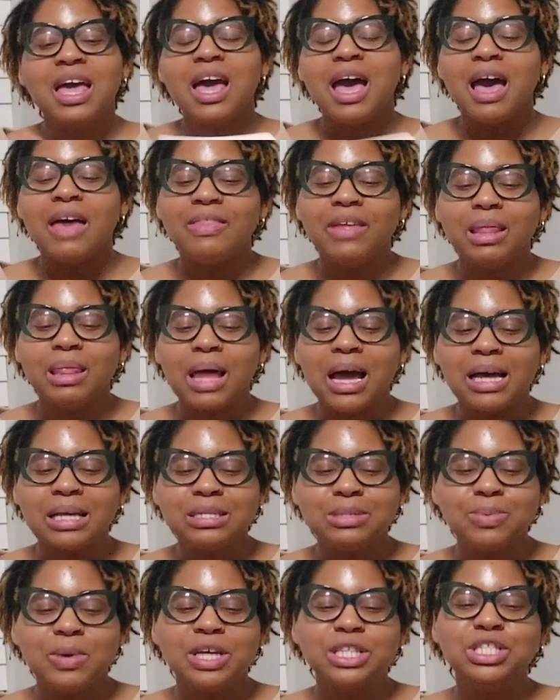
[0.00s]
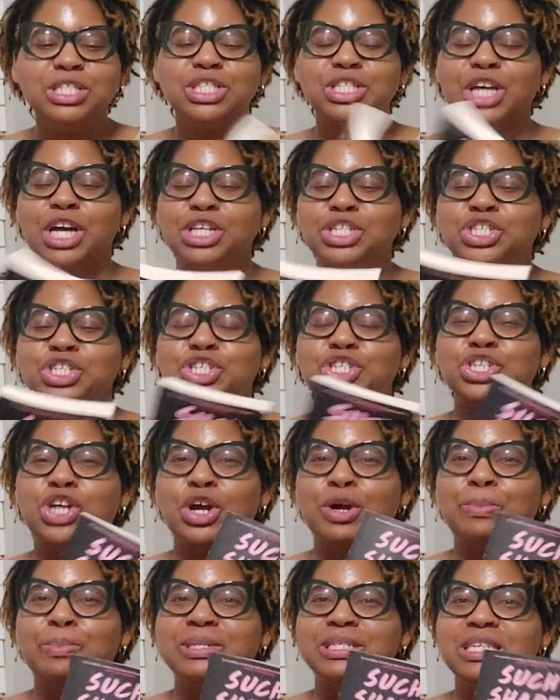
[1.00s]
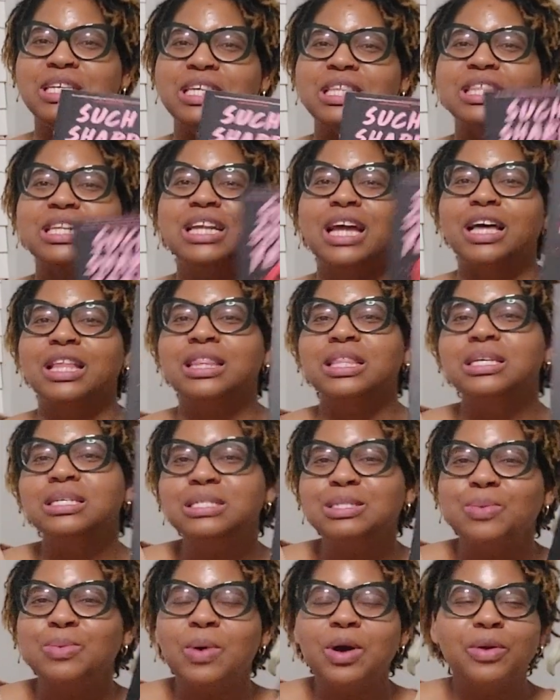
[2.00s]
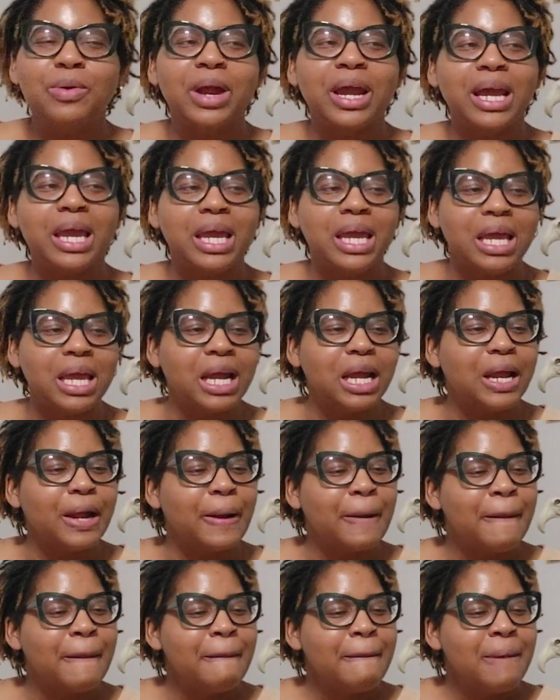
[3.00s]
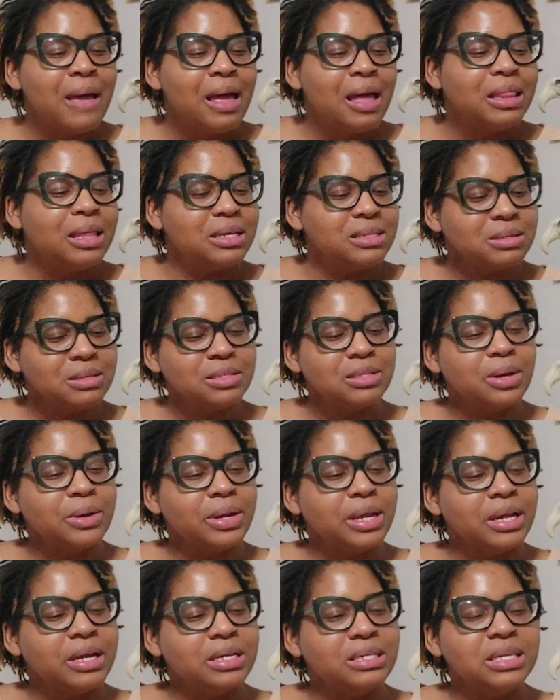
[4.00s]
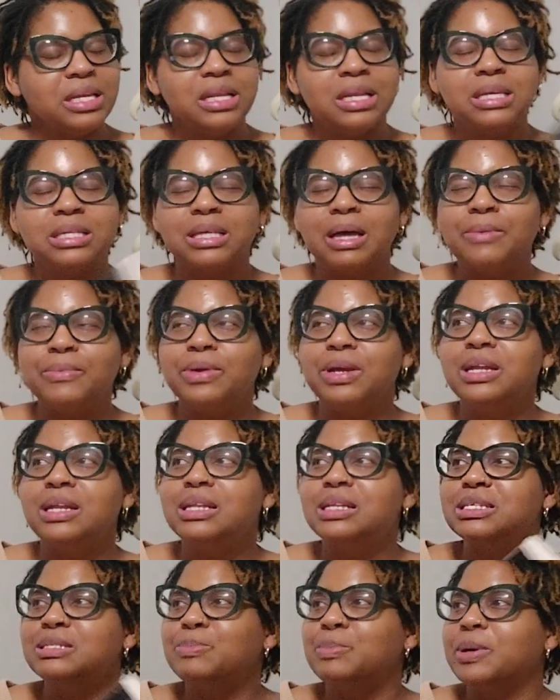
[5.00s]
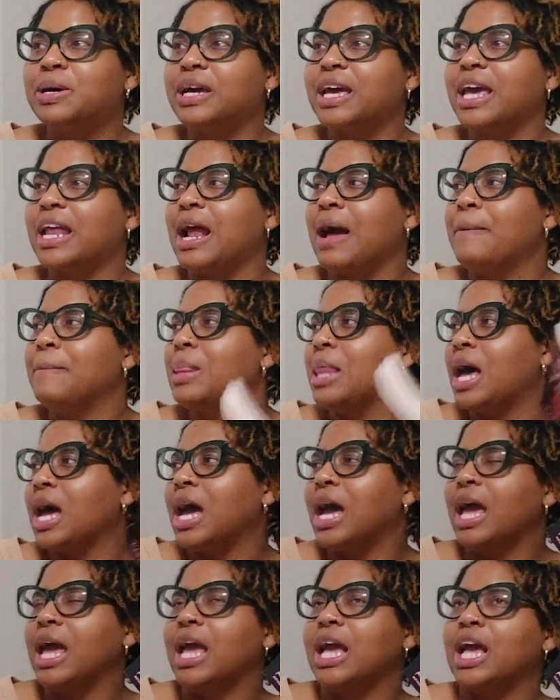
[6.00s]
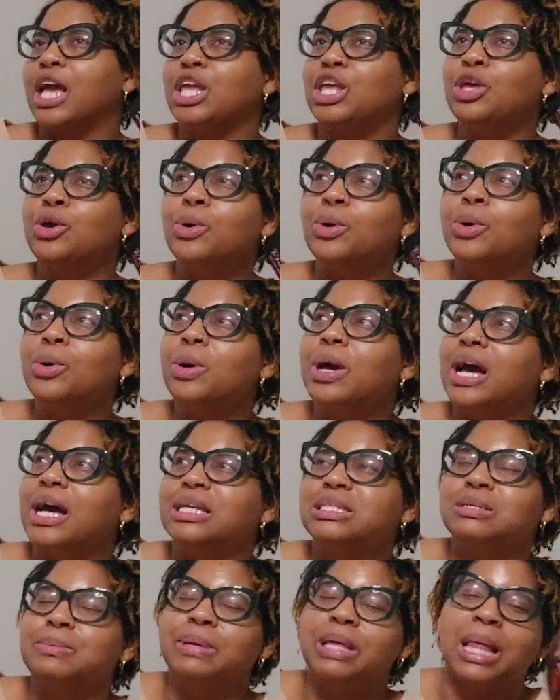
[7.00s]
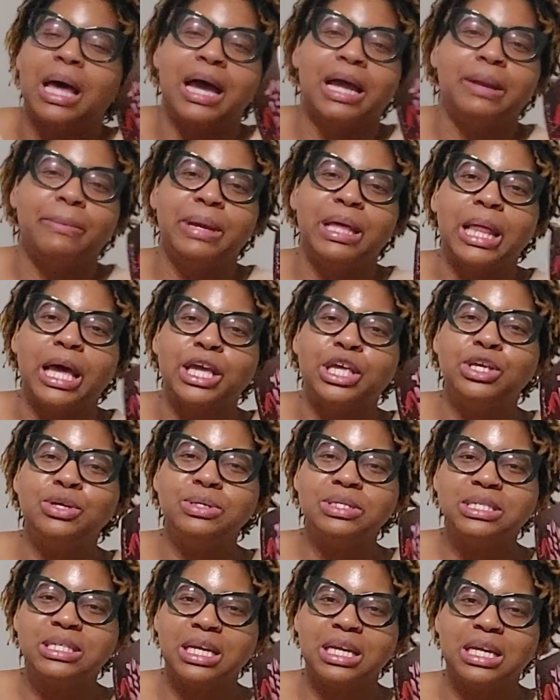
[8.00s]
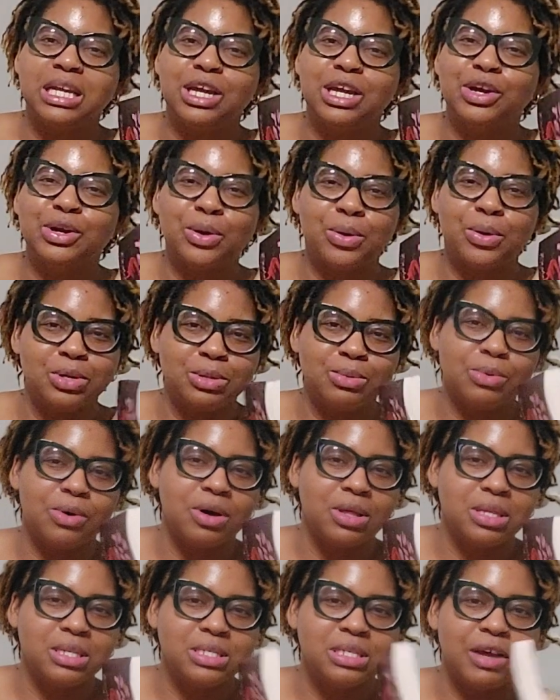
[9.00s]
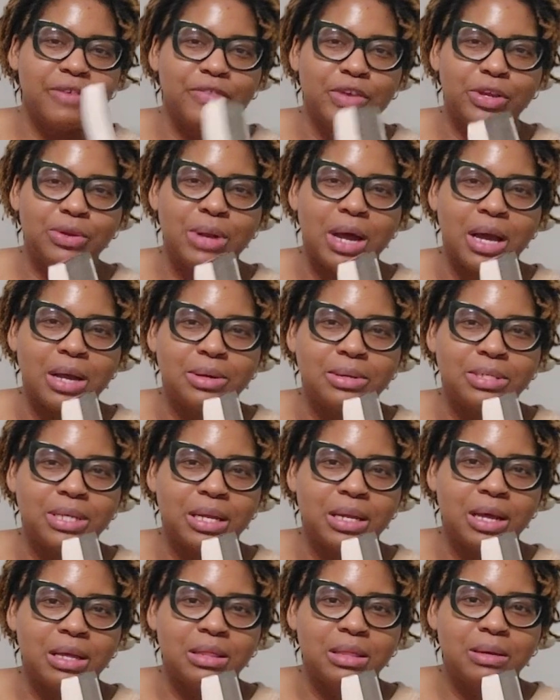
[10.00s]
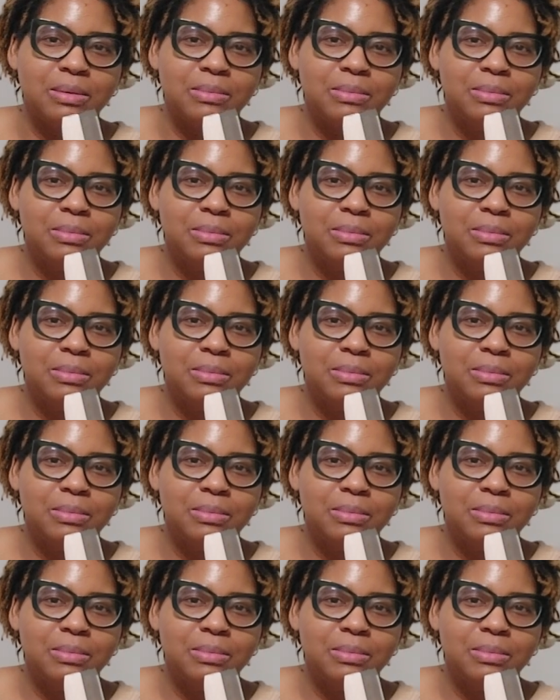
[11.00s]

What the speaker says: And the last one, Such Sharp Teeth. Now this one right here, this is so irritating because I'm reading this book and I'm like, you got to be lying to me. Like, you sitting here going through all this stuff and you're not going to say nothing?